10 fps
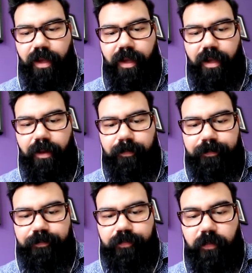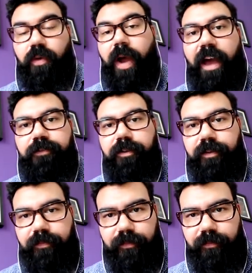um, so
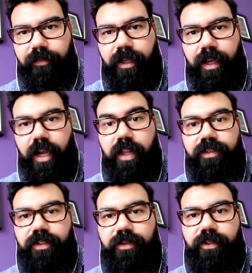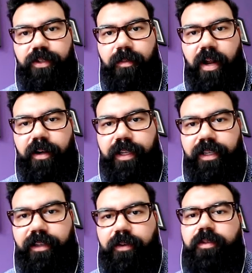after a constitutional
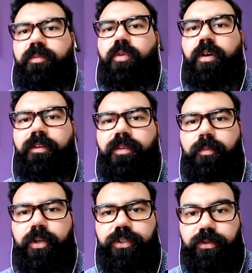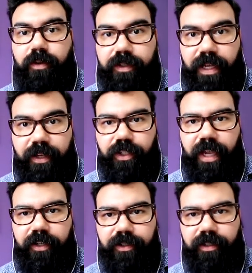monarchy, there was more of a push towards
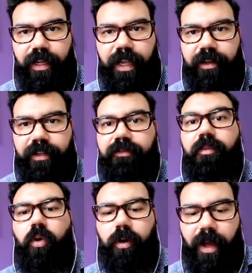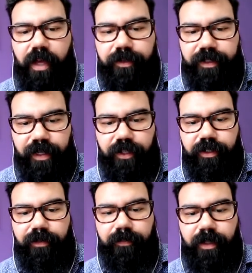education and even more
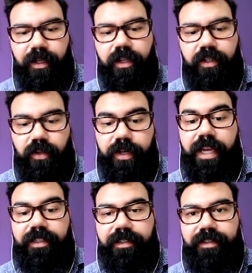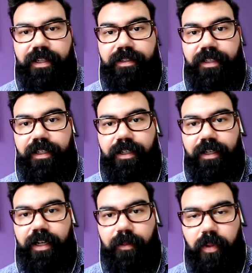modernization. So in 1960,
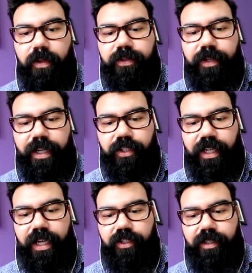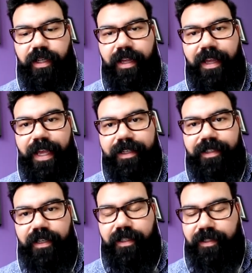compulsory education
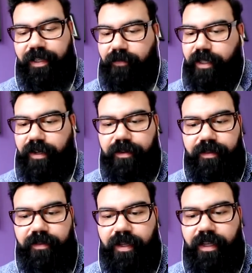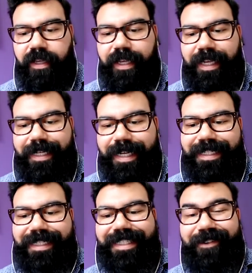extended to 7 years. In
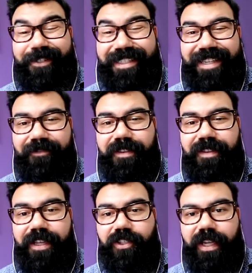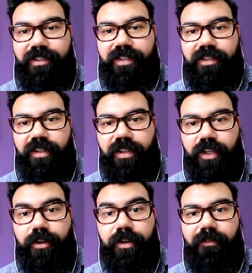1977, they changed it to the
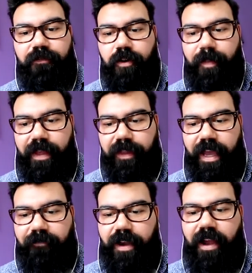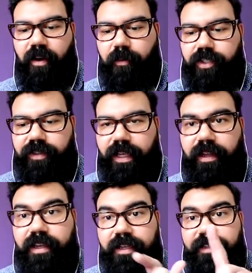current format they have now, which is
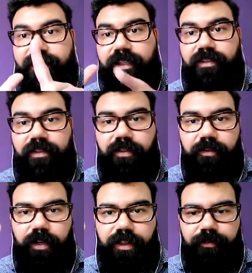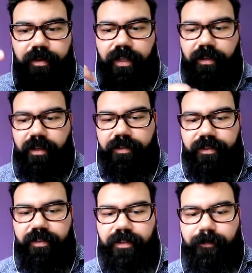a 6-3-3
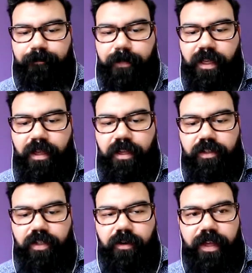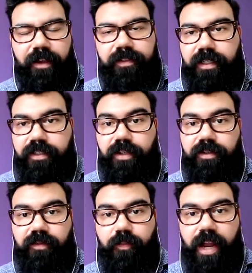system. So they have 6
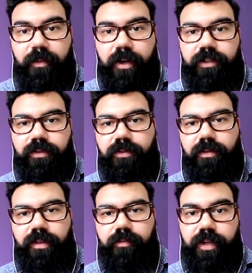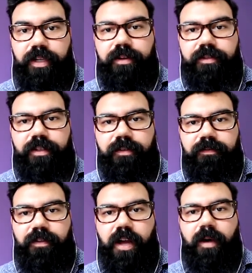years of primary school, 3 years
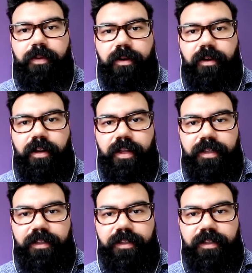of lower